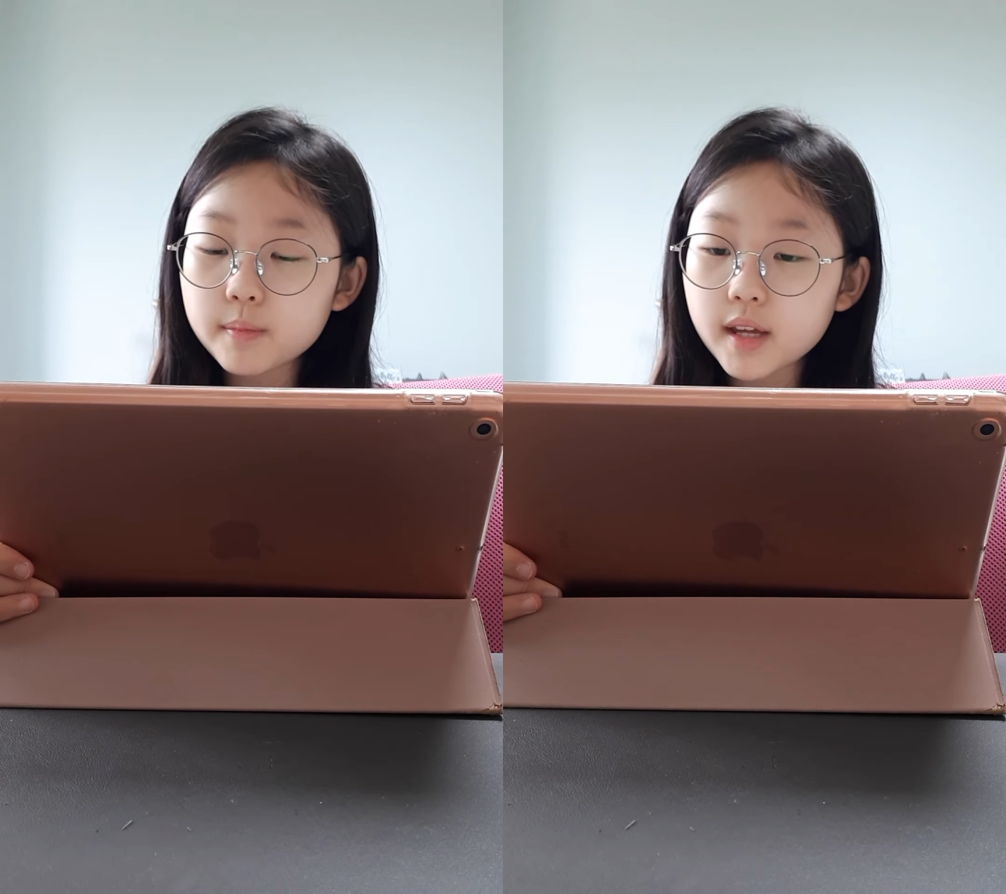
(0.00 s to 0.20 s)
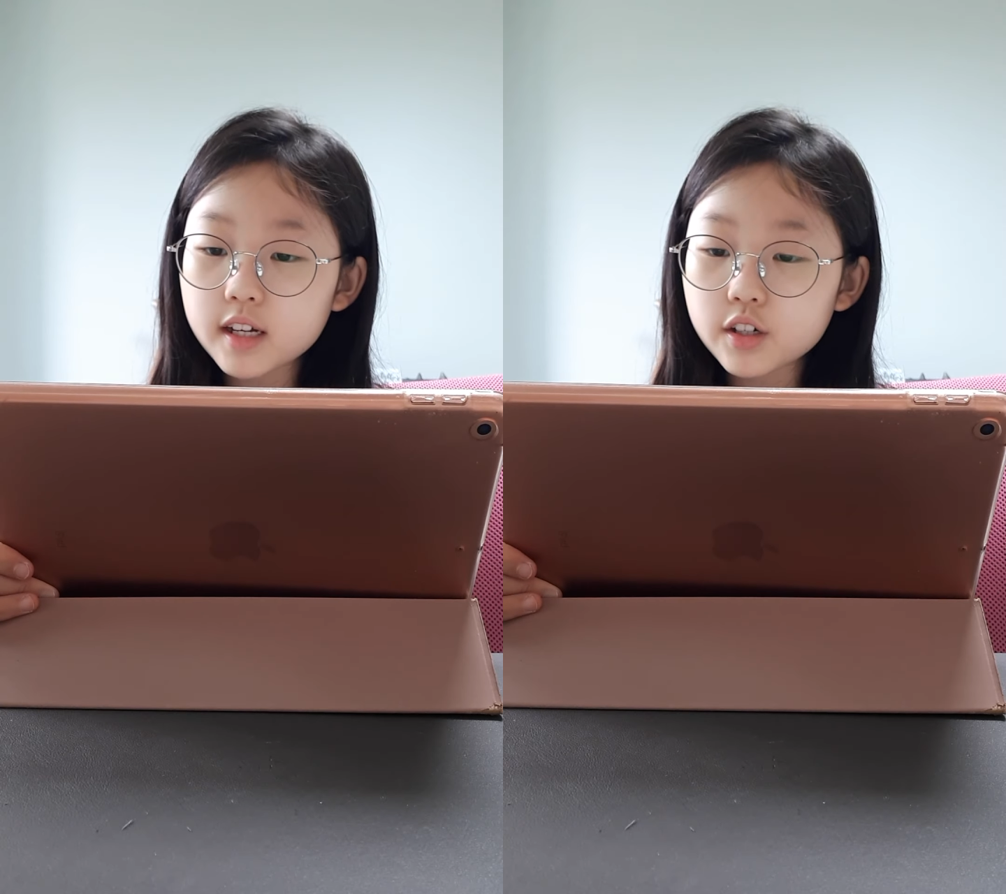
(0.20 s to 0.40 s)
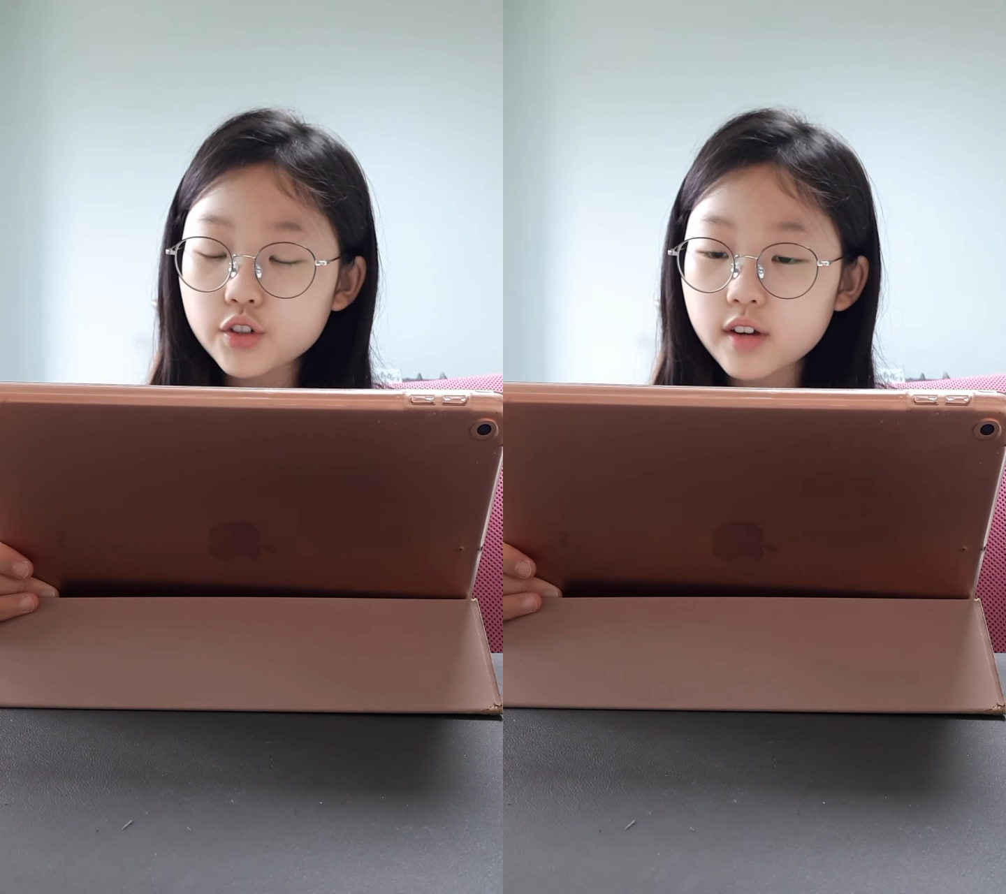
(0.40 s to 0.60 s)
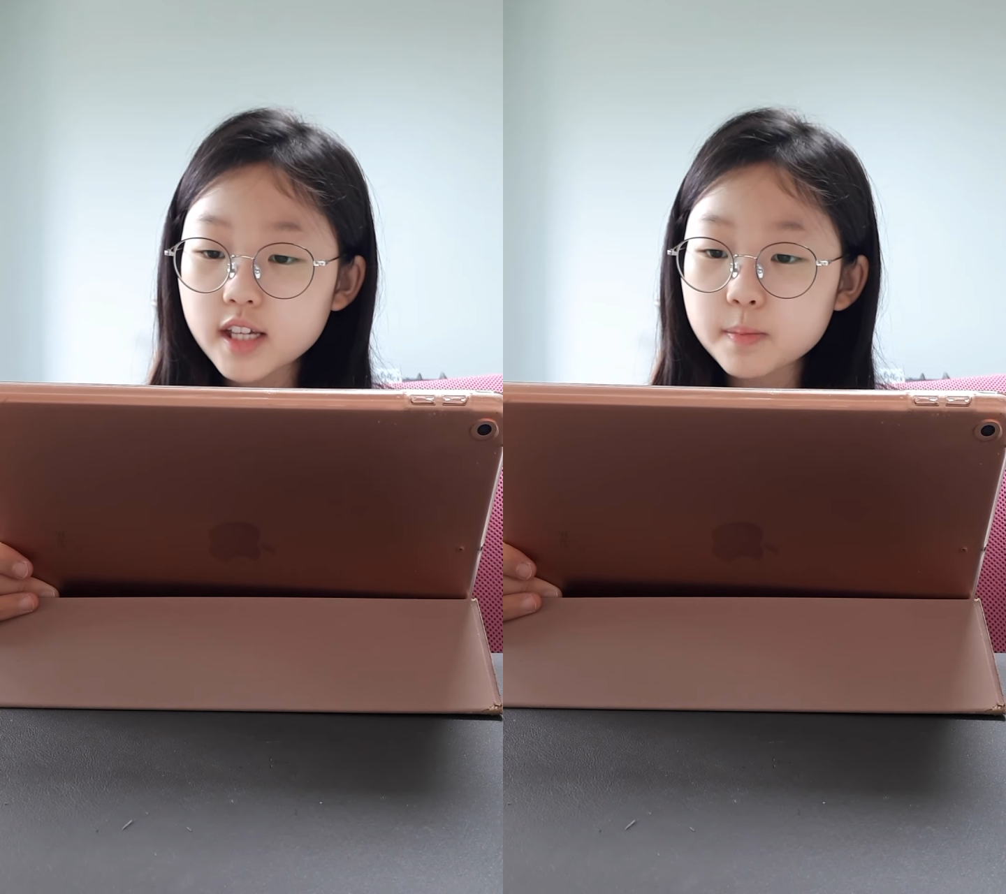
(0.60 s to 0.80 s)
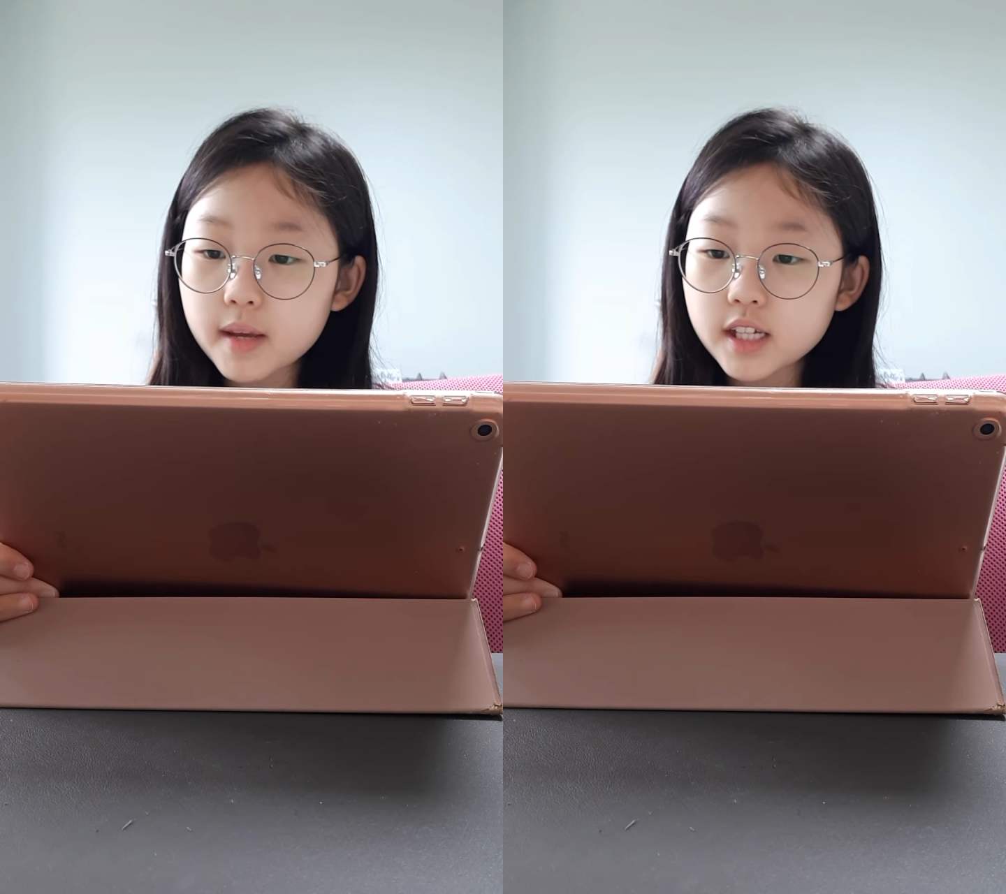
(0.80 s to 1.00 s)
make a great
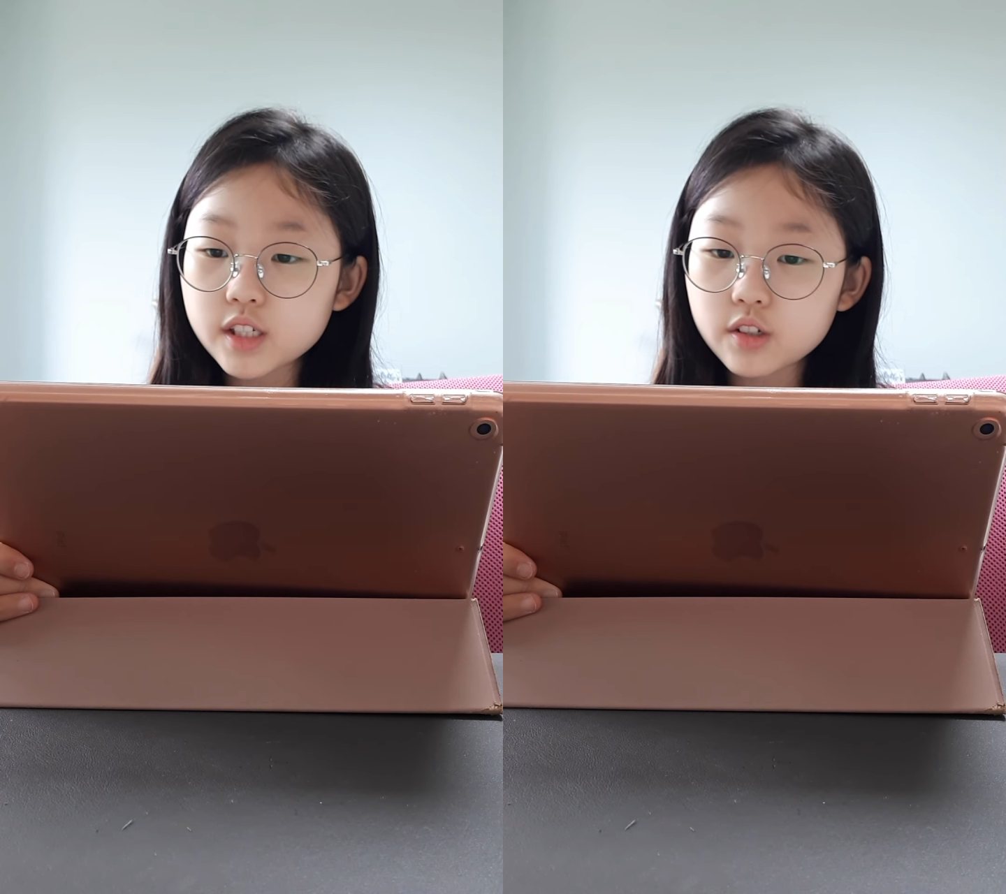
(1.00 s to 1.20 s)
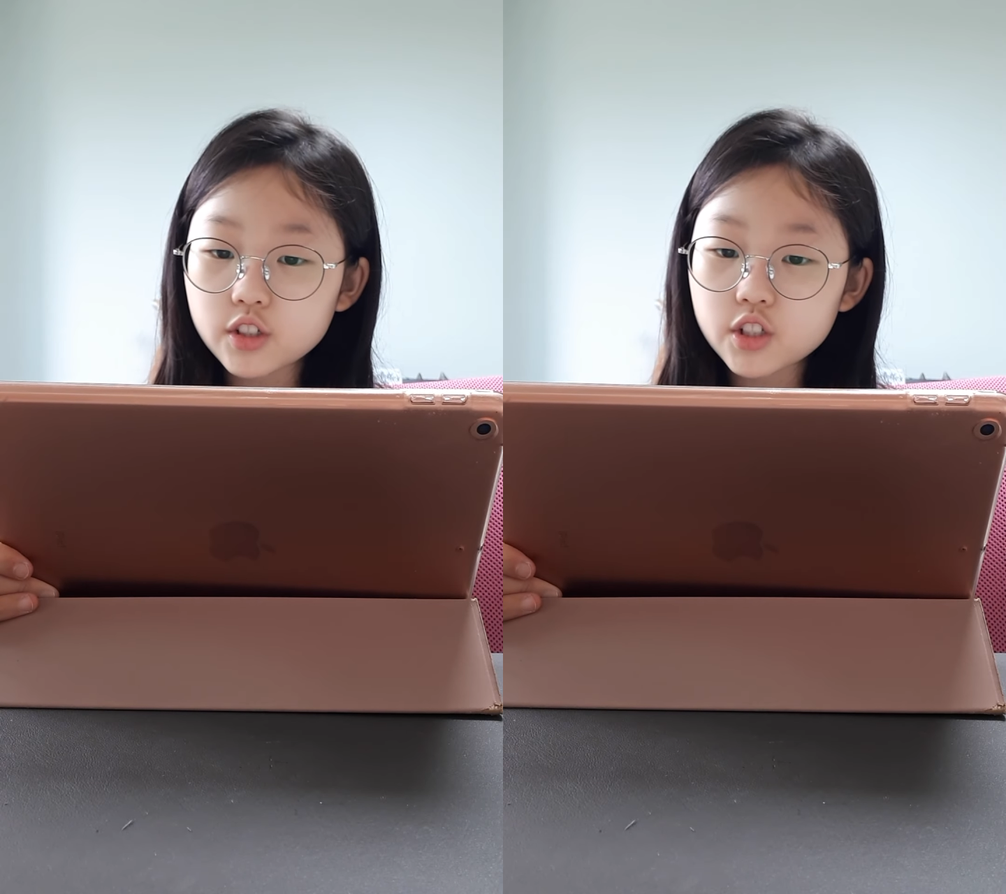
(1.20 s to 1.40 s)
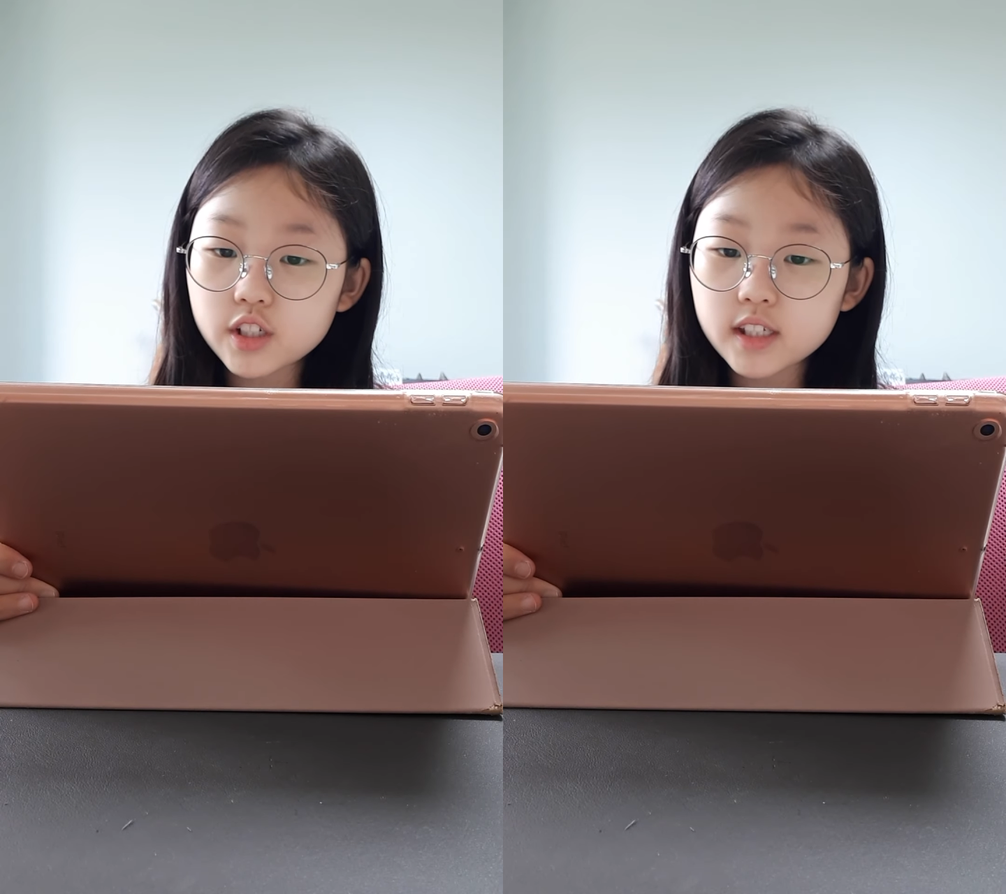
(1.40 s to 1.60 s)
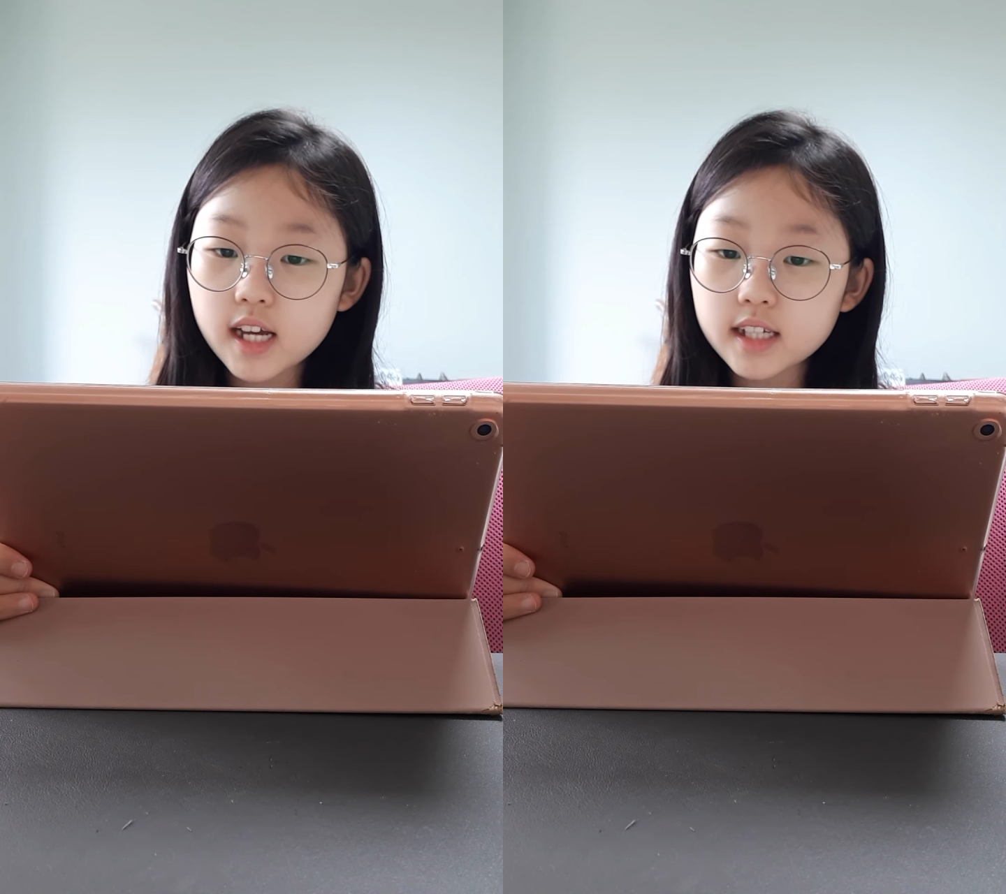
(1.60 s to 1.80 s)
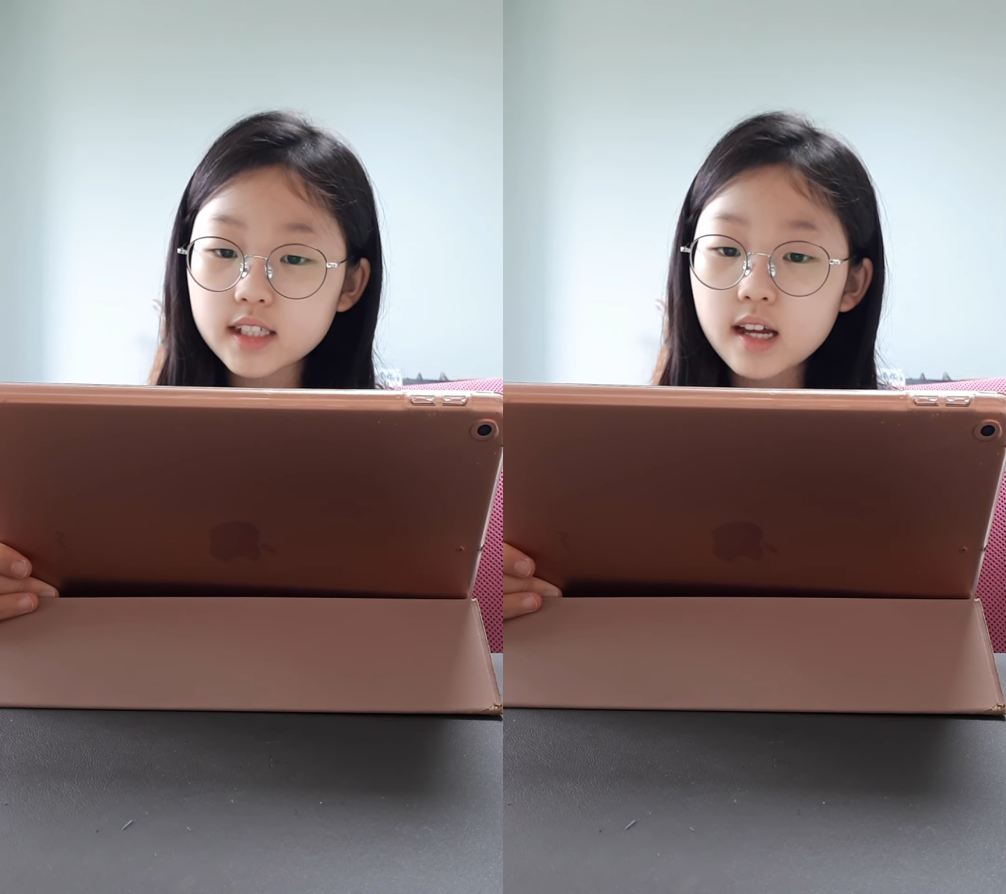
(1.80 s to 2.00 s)
spacesuit, she said.